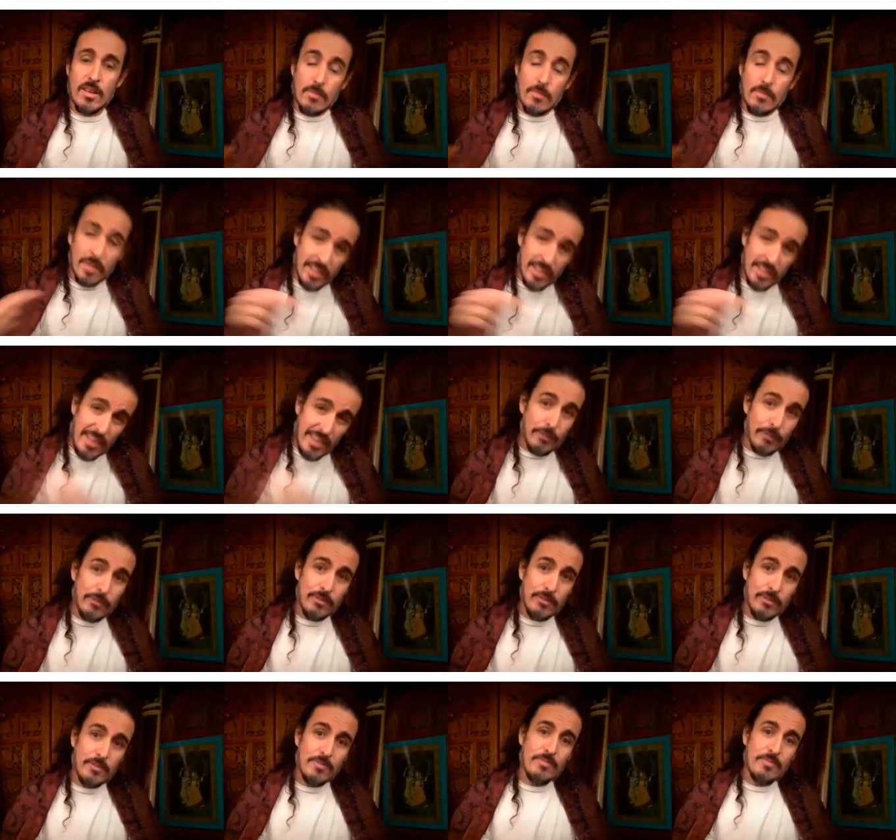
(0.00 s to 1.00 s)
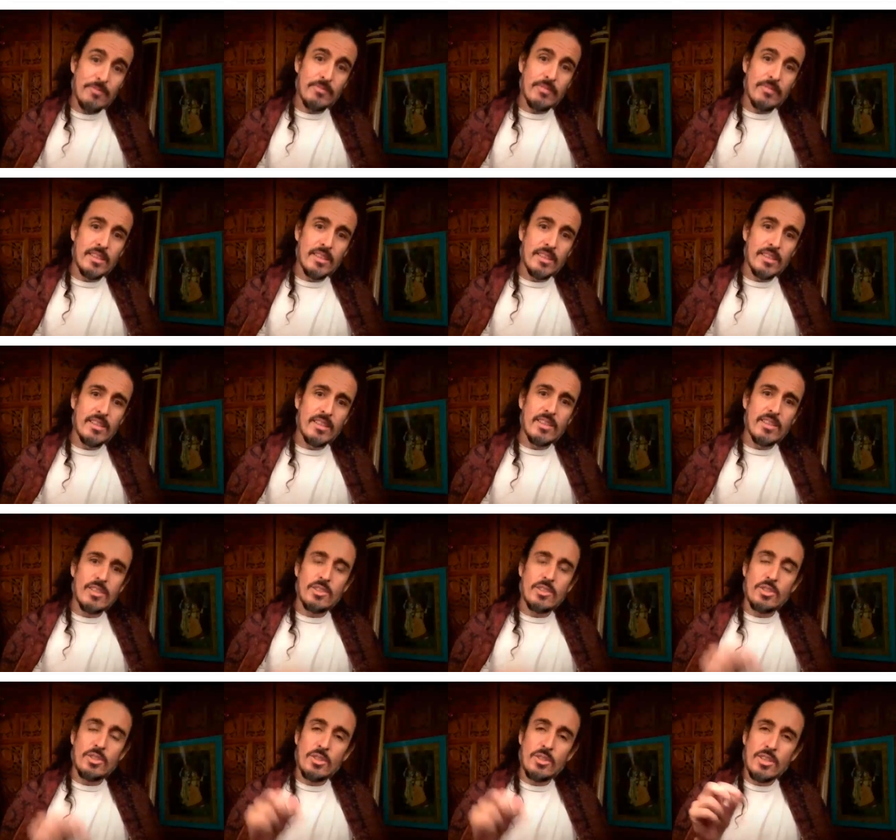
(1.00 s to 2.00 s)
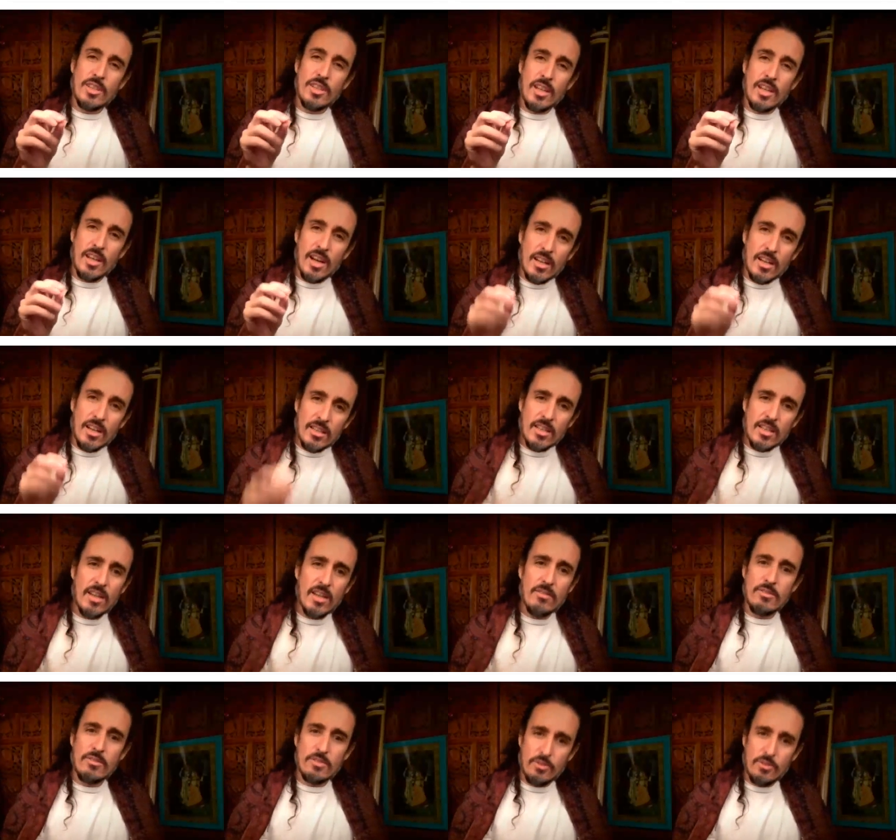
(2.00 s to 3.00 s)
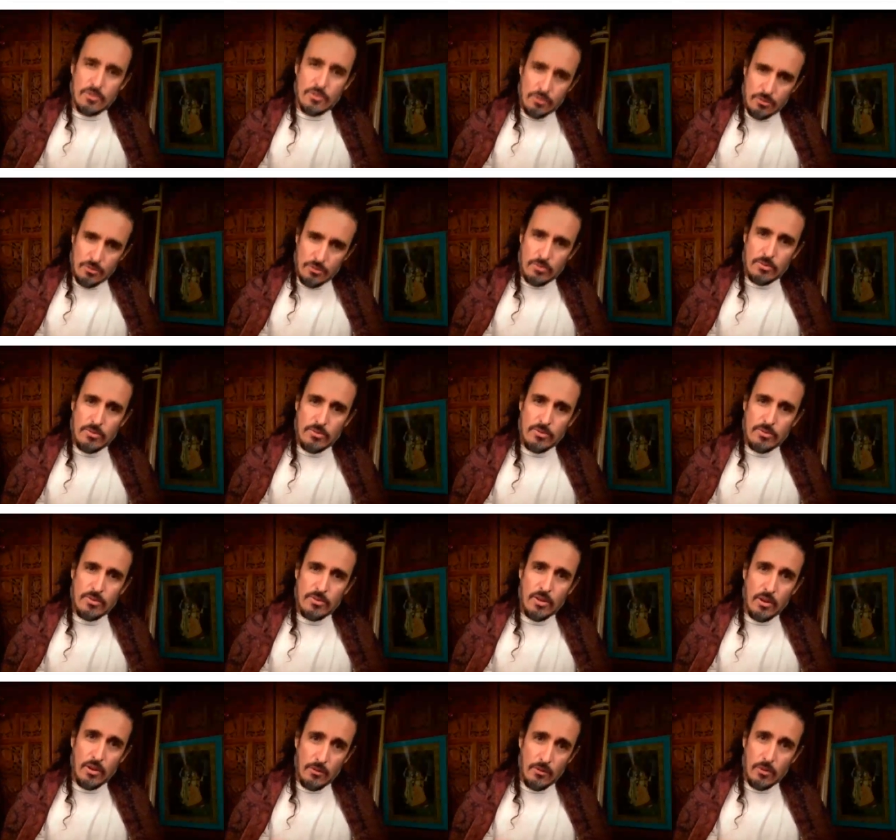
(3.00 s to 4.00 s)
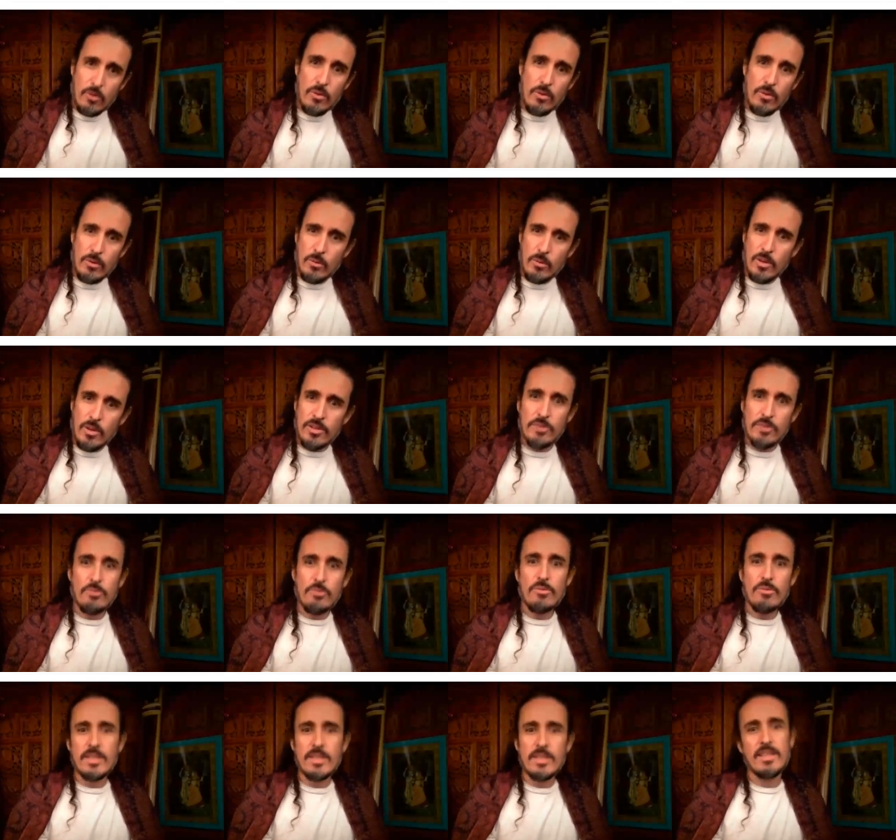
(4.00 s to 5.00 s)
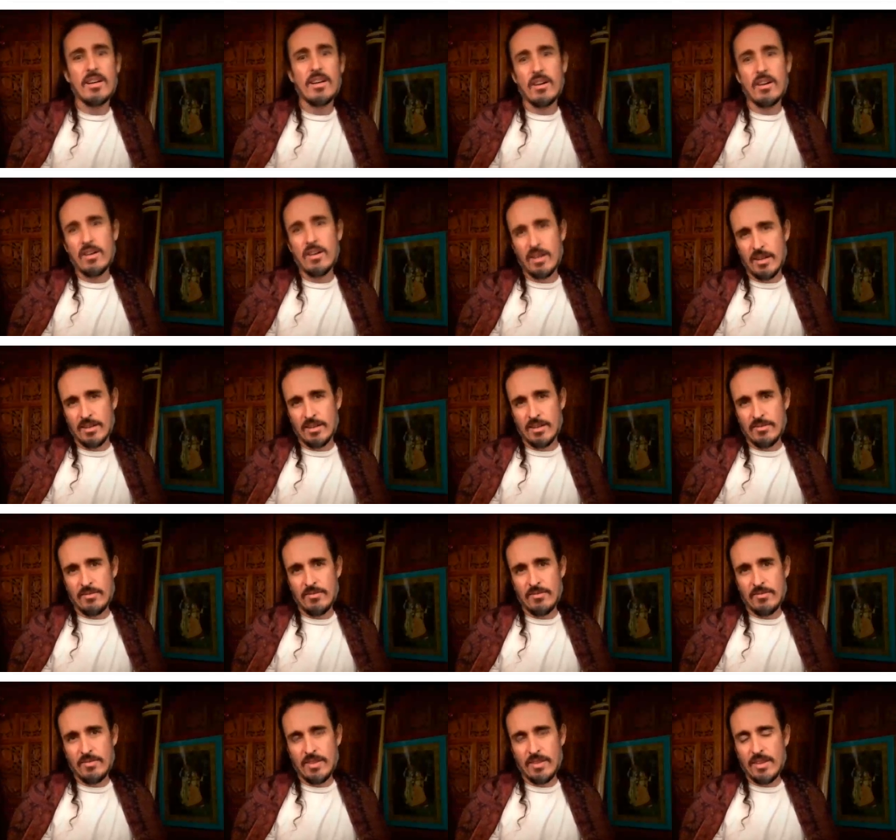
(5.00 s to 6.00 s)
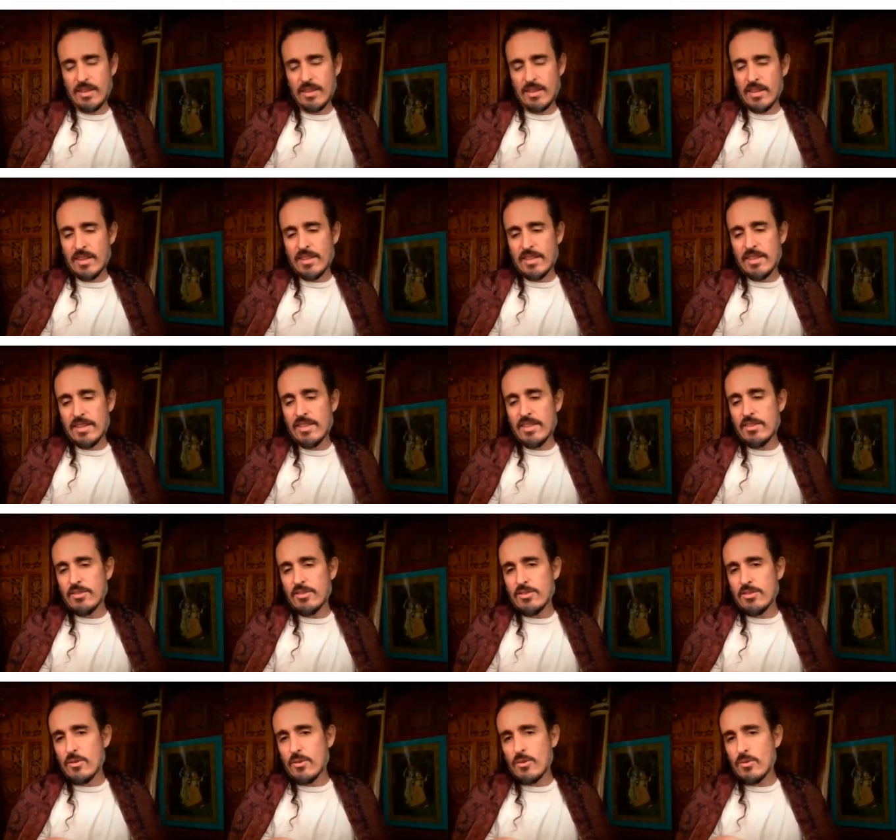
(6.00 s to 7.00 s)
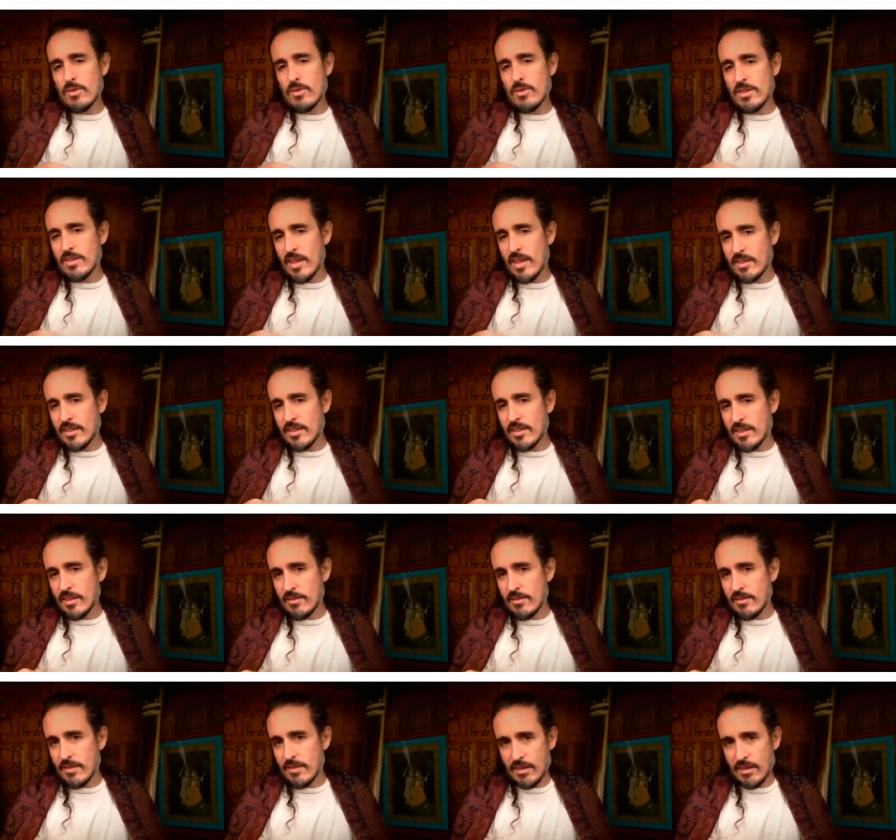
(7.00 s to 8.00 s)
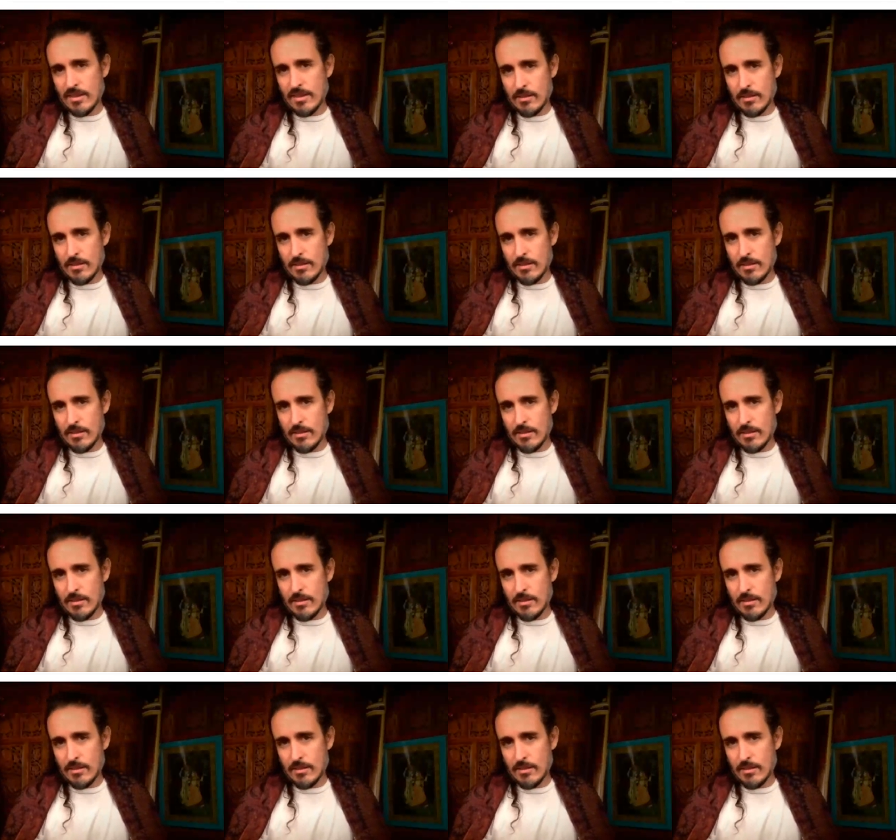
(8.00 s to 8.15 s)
But if you cannot uncover the truth of who and what you really are, then there's no necessity of death.